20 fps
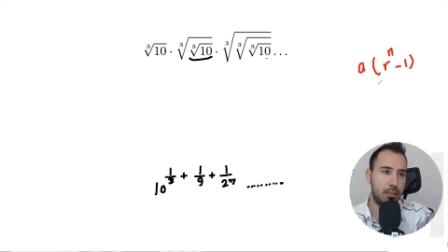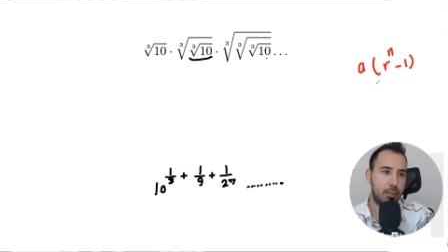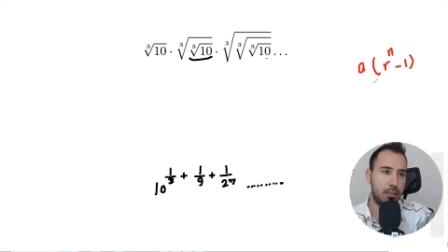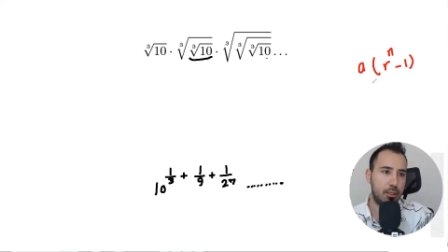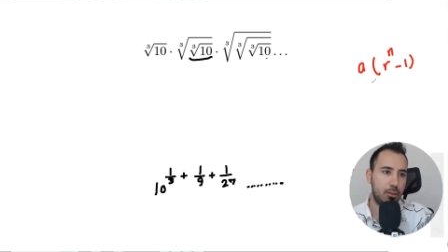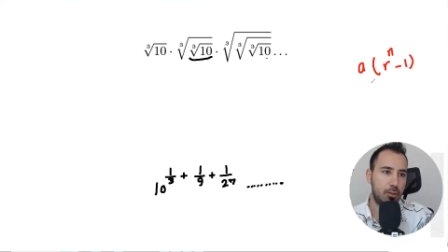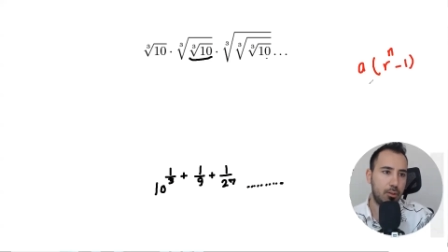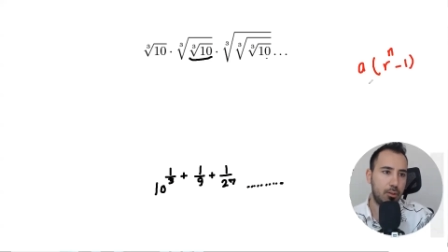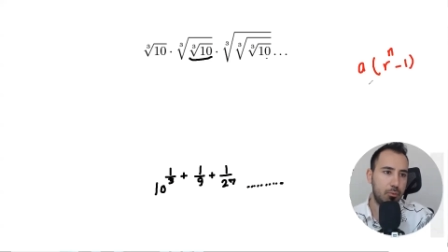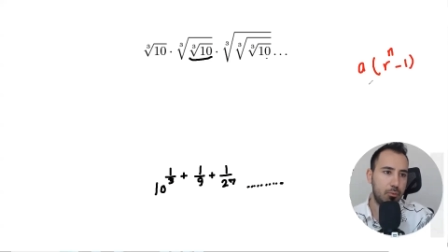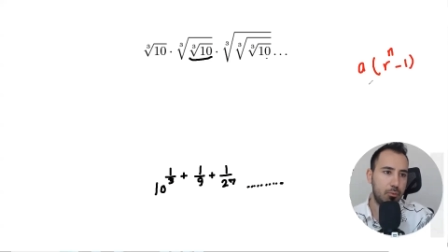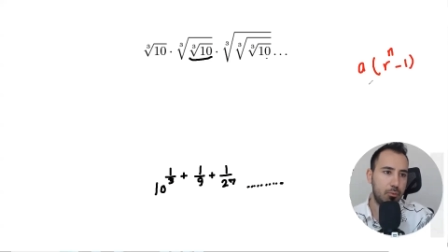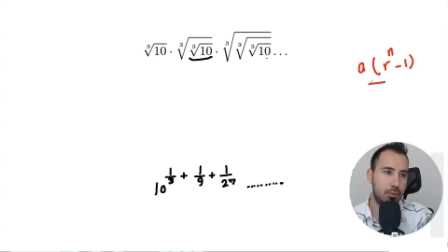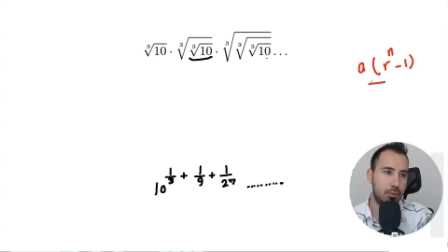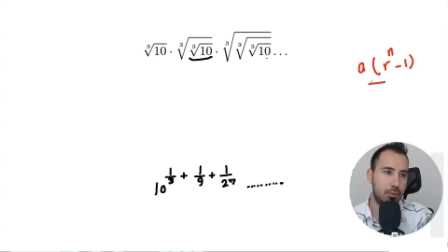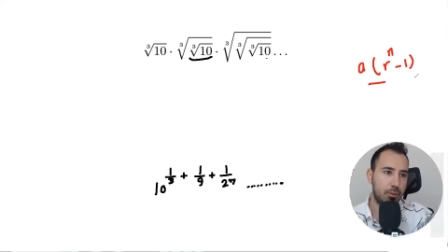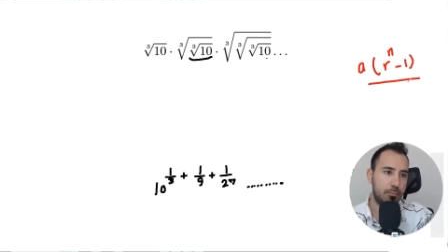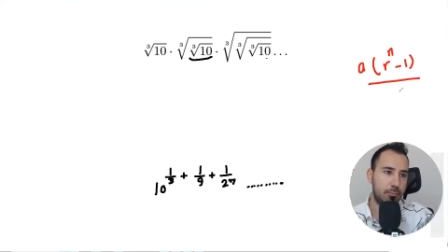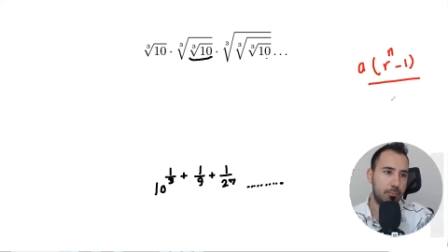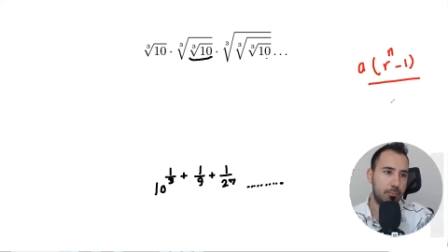
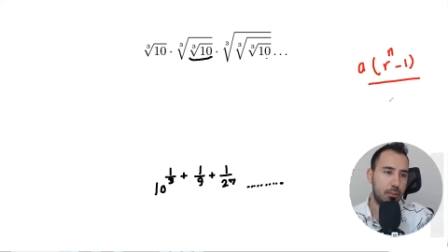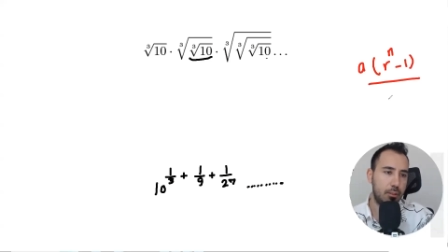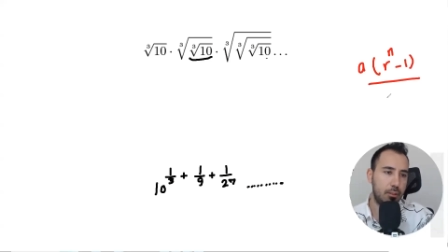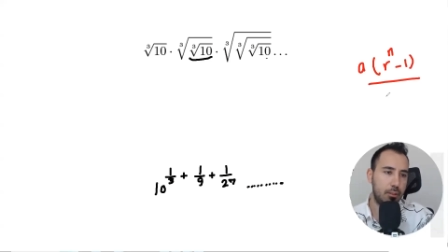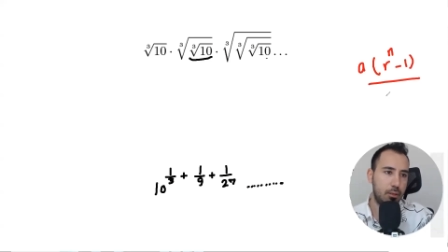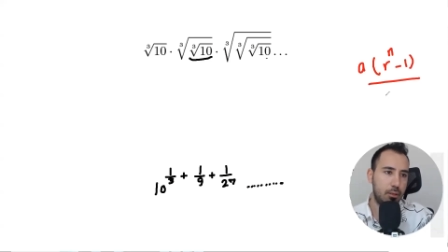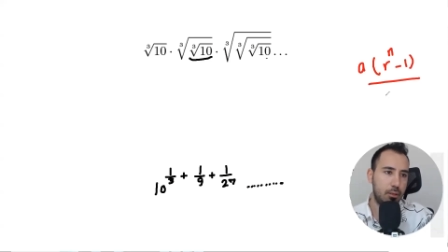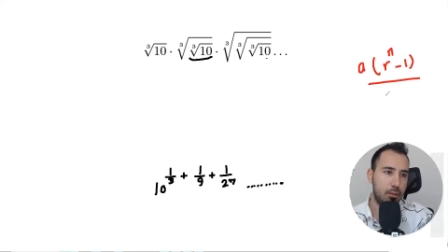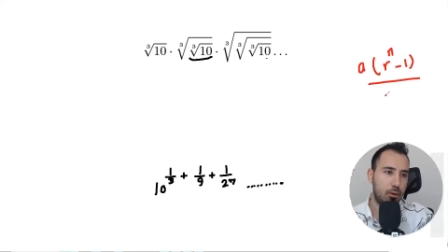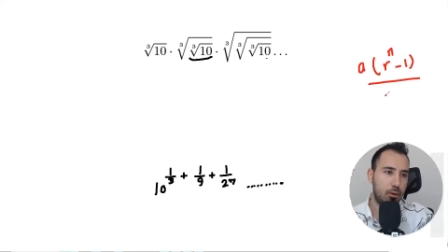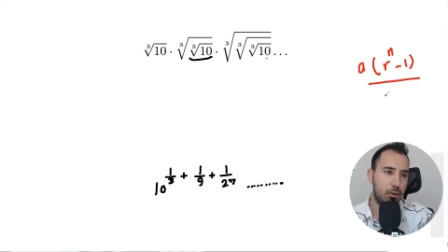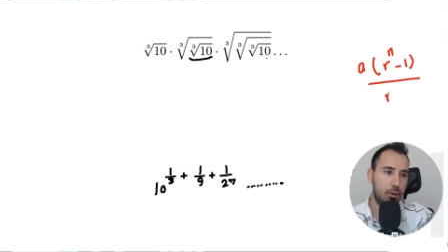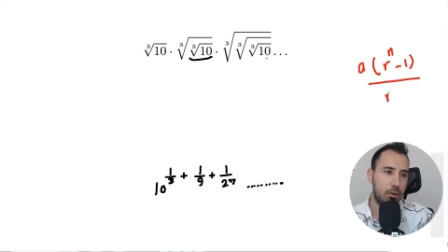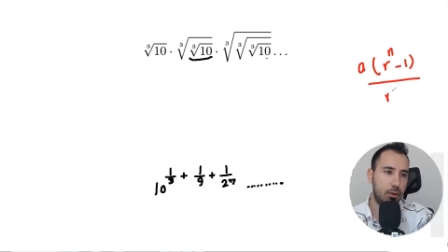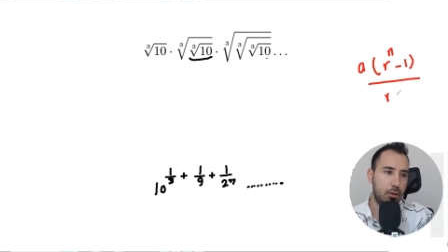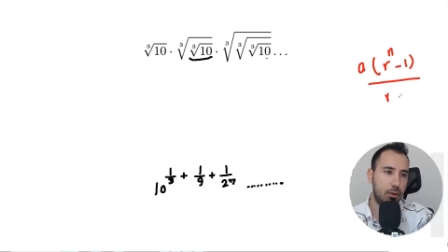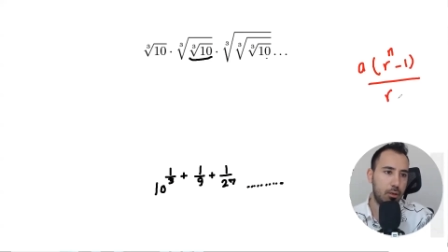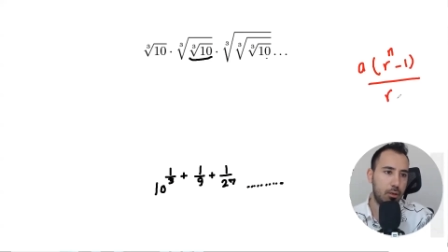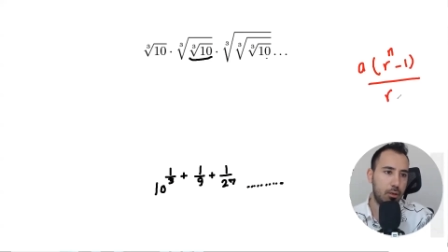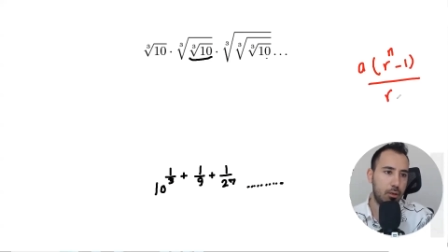over
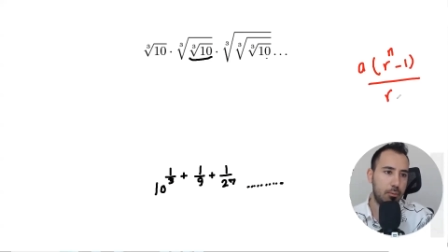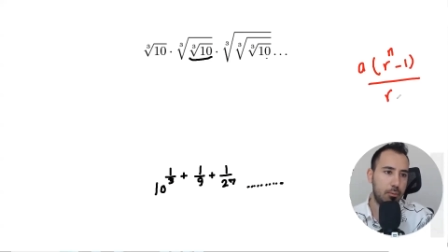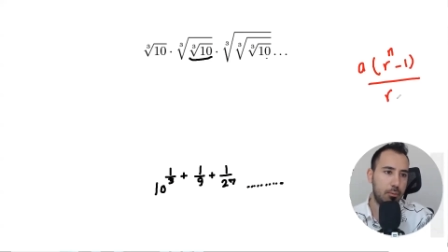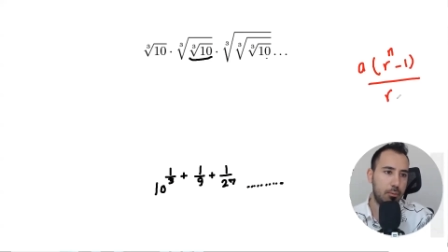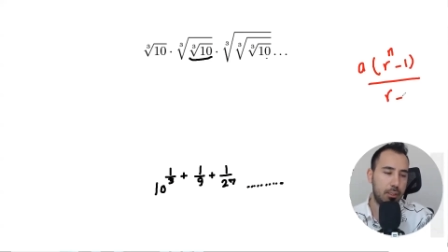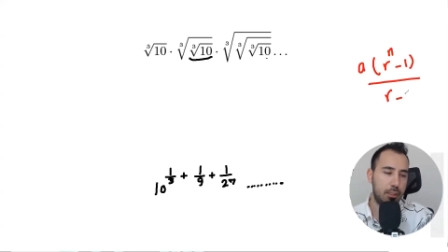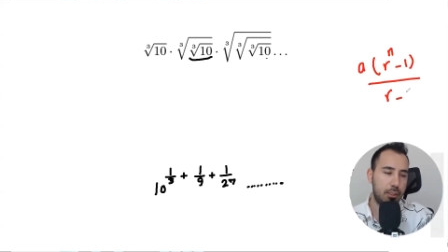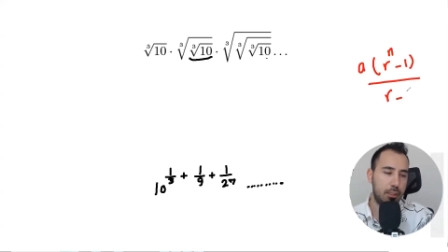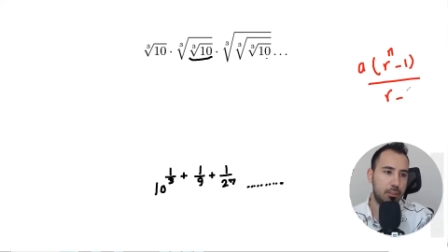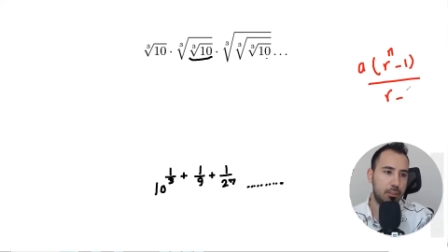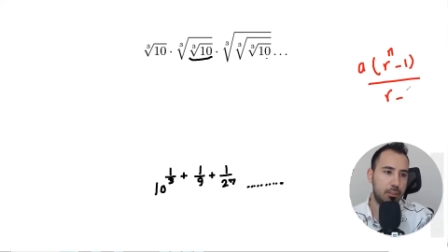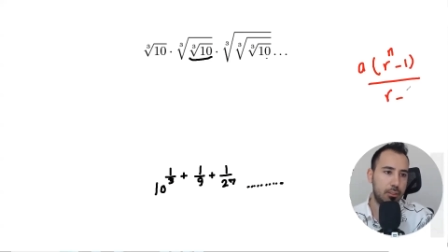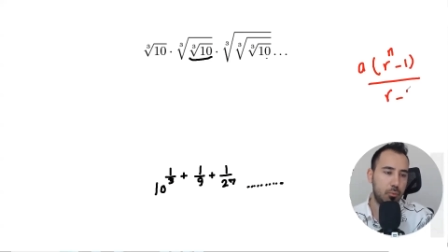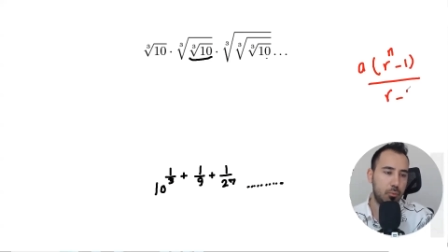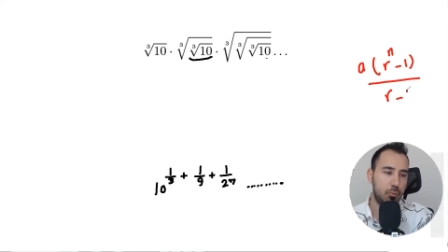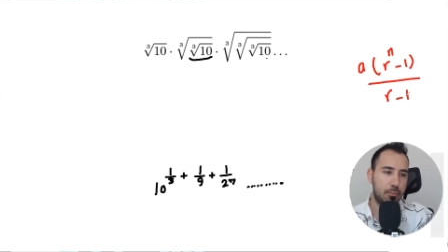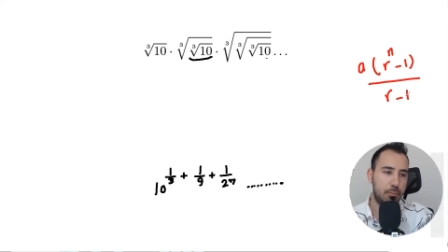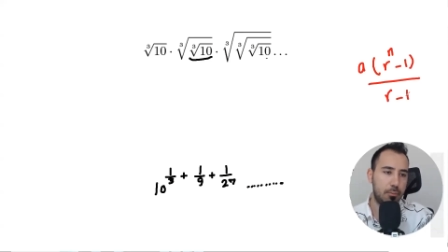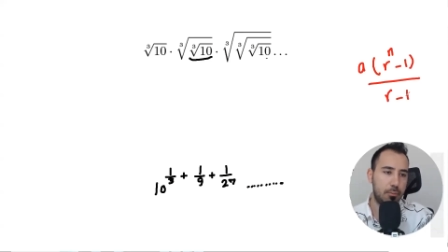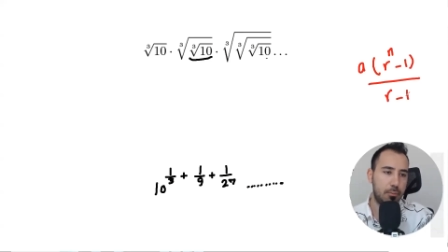R minus
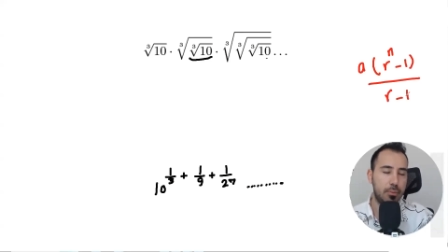1.